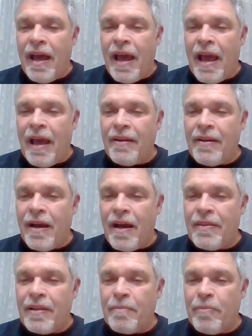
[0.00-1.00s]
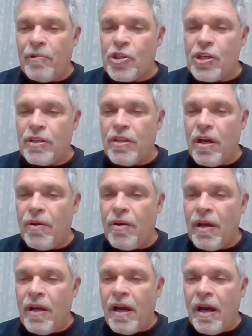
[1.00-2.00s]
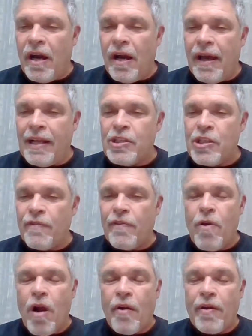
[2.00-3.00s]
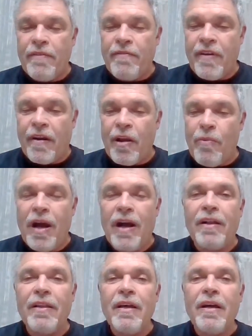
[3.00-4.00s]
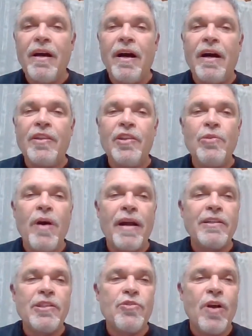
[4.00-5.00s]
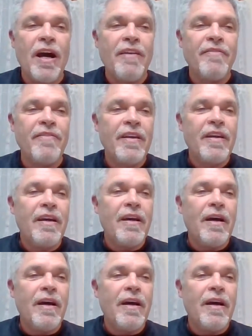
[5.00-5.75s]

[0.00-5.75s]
and the bullshit though, Enzo Ferrari very well knew how to drive.